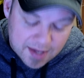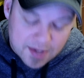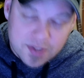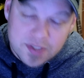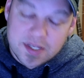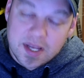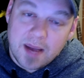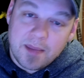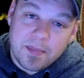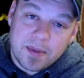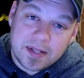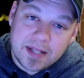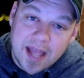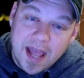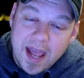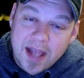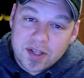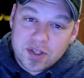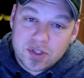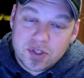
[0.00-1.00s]
Some
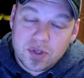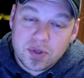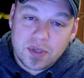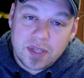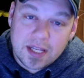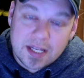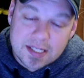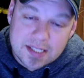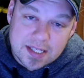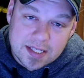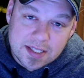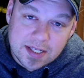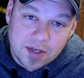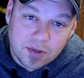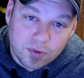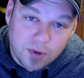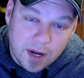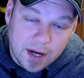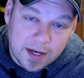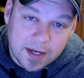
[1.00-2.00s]
attach to the existing
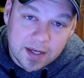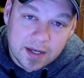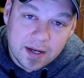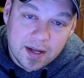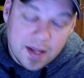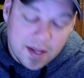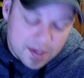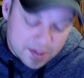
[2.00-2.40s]
rudder.